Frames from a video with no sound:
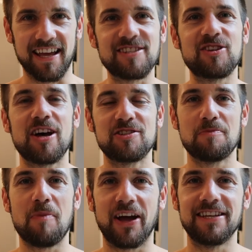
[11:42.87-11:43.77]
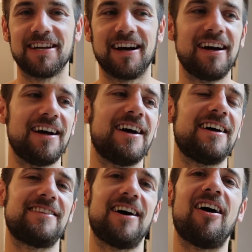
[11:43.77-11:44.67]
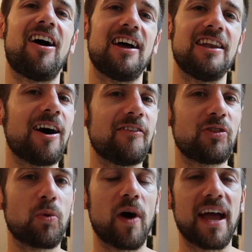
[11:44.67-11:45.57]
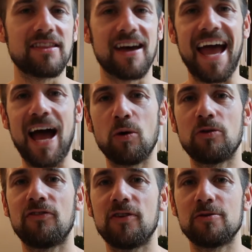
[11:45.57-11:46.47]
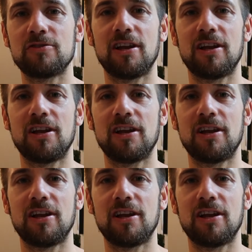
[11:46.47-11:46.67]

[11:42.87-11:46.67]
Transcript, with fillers: It's a nice reminder that I love the way that health feels.